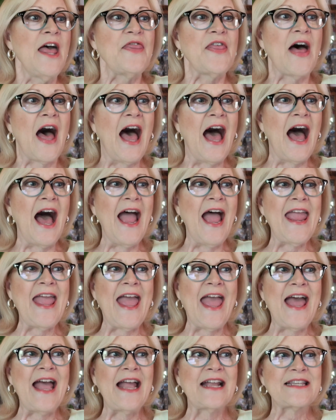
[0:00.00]
The
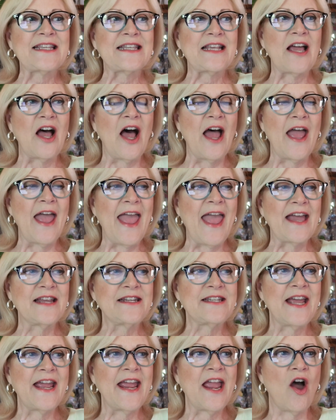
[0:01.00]
high
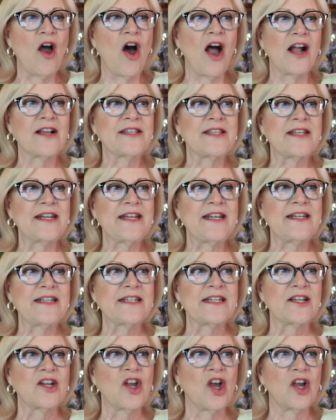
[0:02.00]
antioxidant
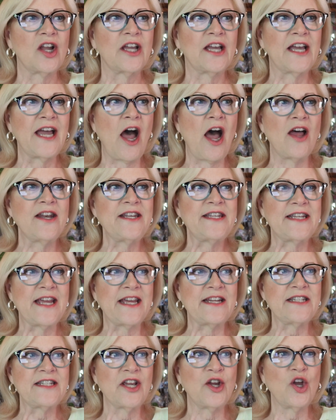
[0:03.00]

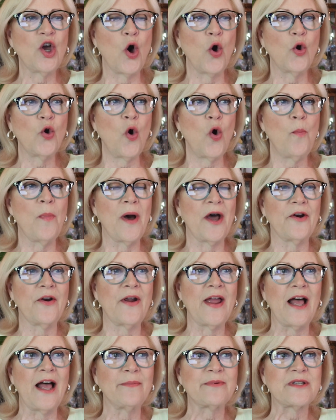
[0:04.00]
content in cocoa
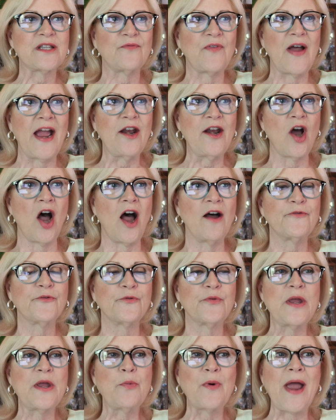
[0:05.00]
butter helps fight
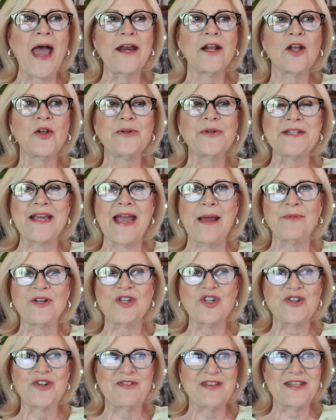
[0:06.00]
off free radical
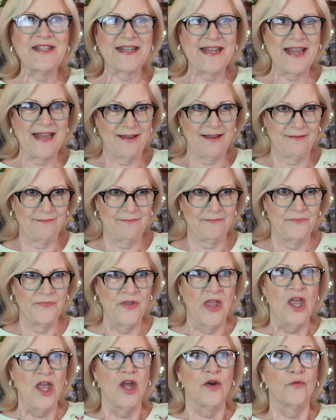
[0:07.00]
damage to the skin.
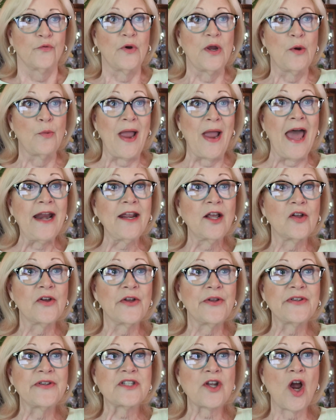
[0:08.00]
Free
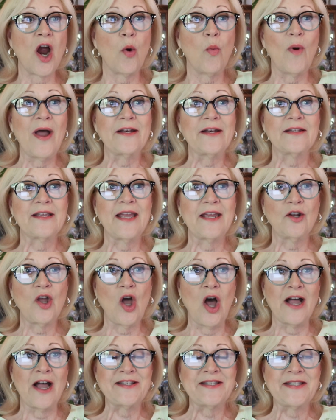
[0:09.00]
radicals are what can
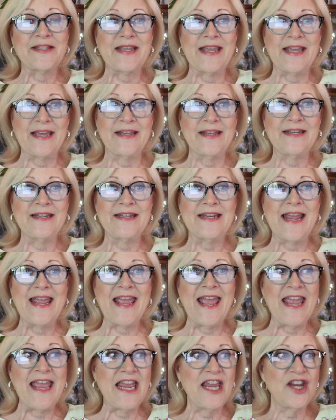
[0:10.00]
cause skin
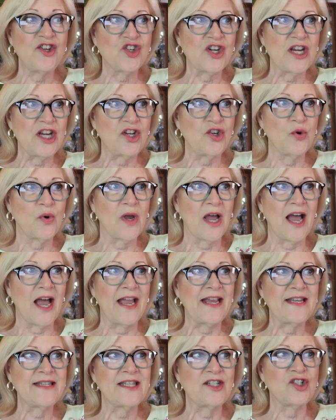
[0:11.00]
aging, you
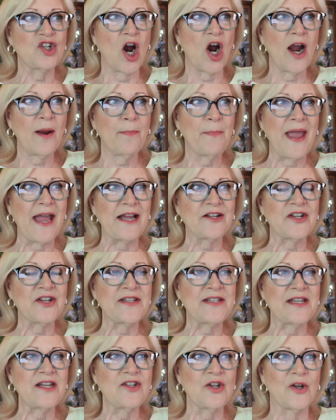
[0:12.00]
guys, dark
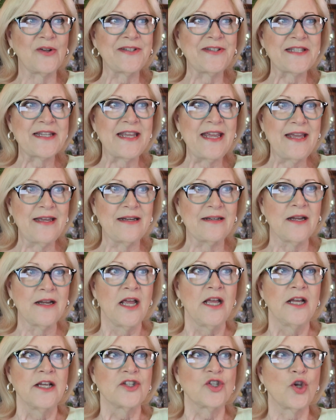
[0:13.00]
patches and dull skin.
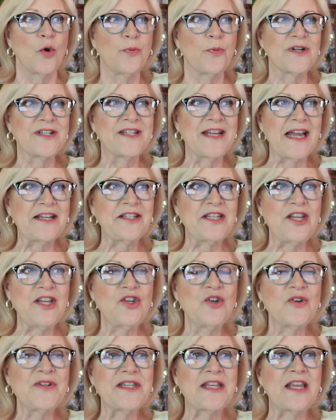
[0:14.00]
So
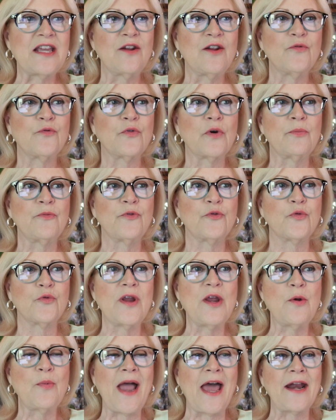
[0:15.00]
protecting your skin from
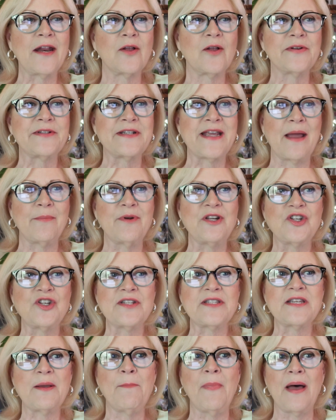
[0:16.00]
free radical damage
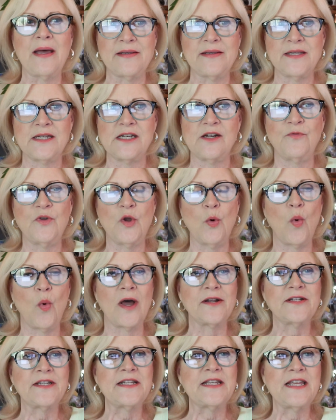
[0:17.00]
is a must if you
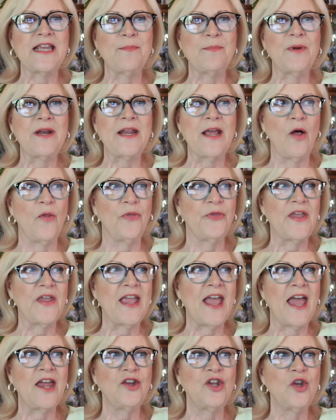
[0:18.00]
want to keep it
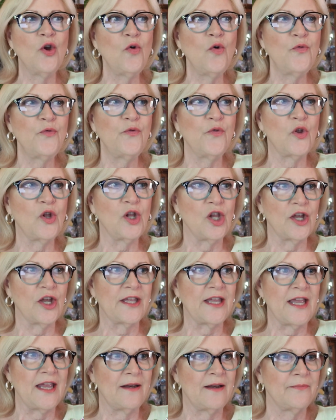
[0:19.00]
healthy and youthful
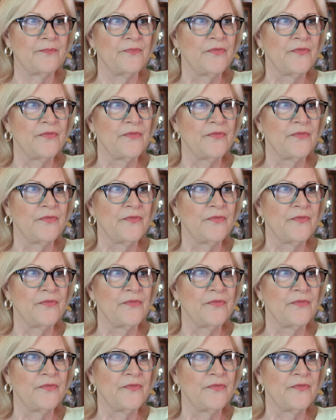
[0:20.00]
looking.